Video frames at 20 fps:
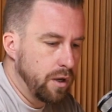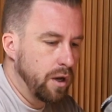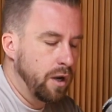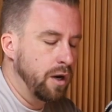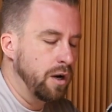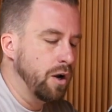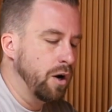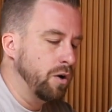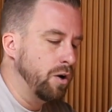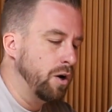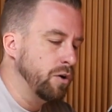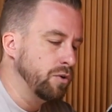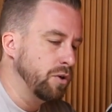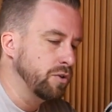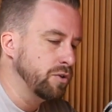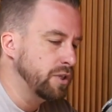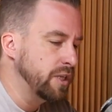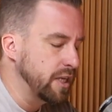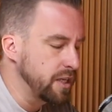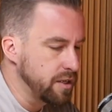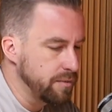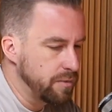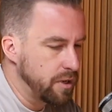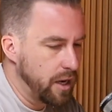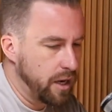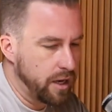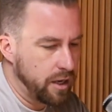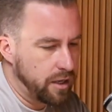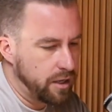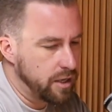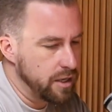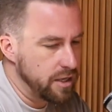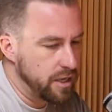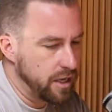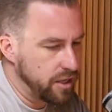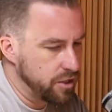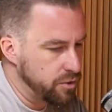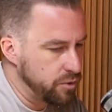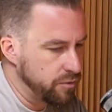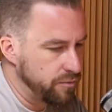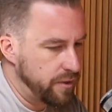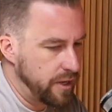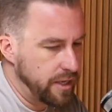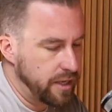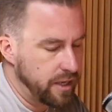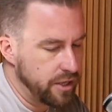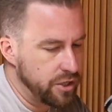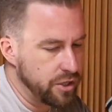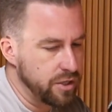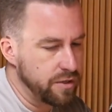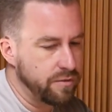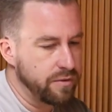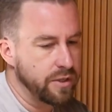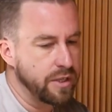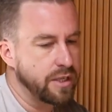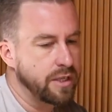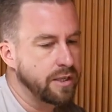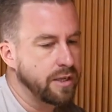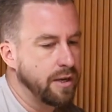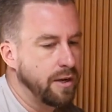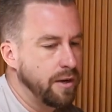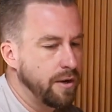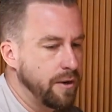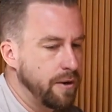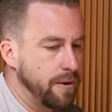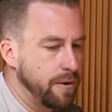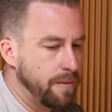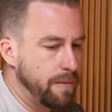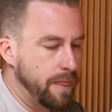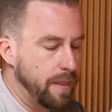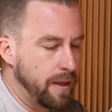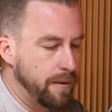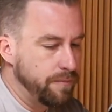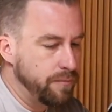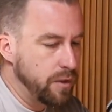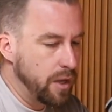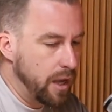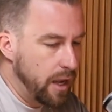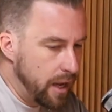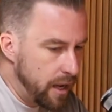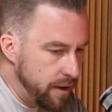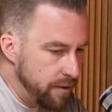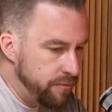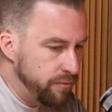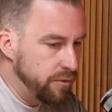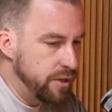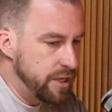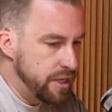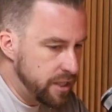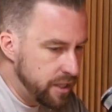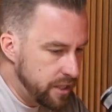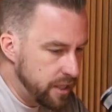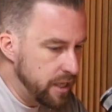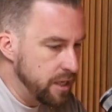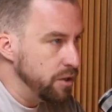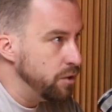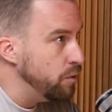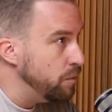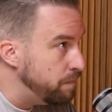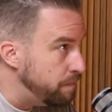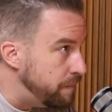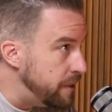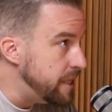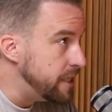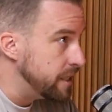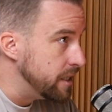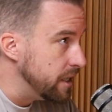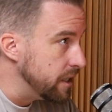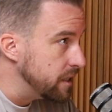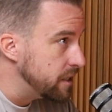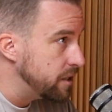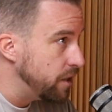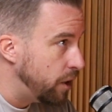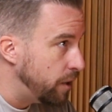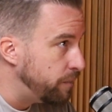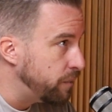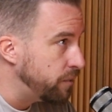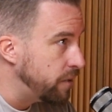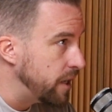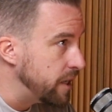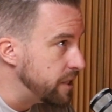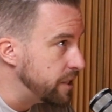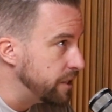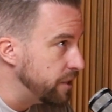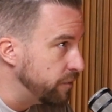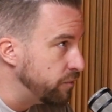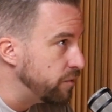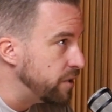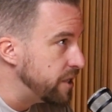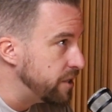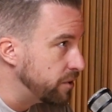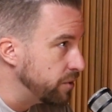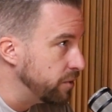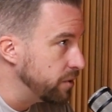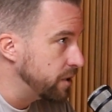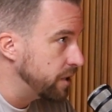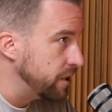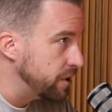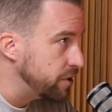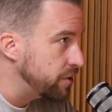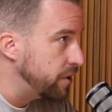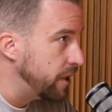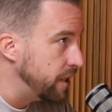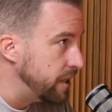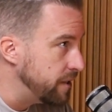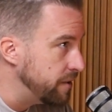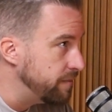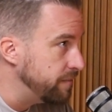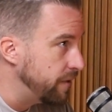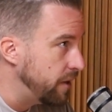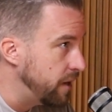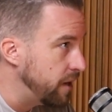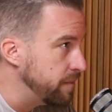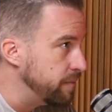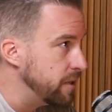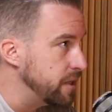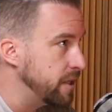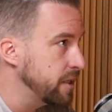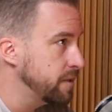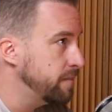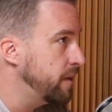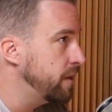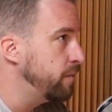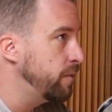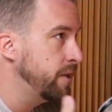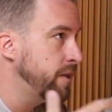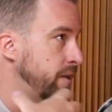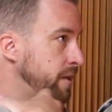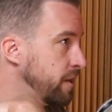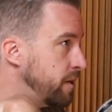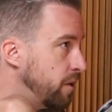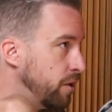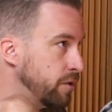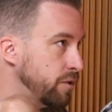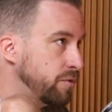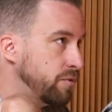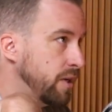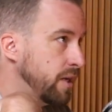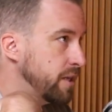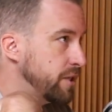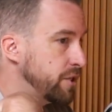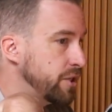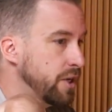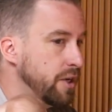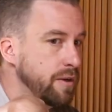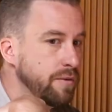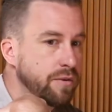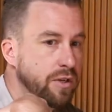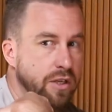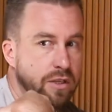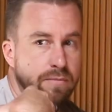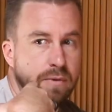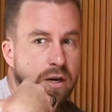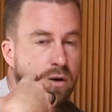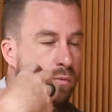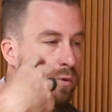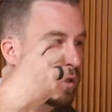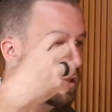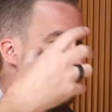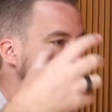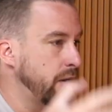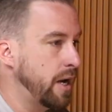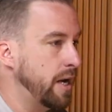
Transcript: And I'll set some kind of contextual foundations for this. Every single business operates in a resource-constrained environment. Doesn't matter whether you're the Entourage, doesn't matter whether you're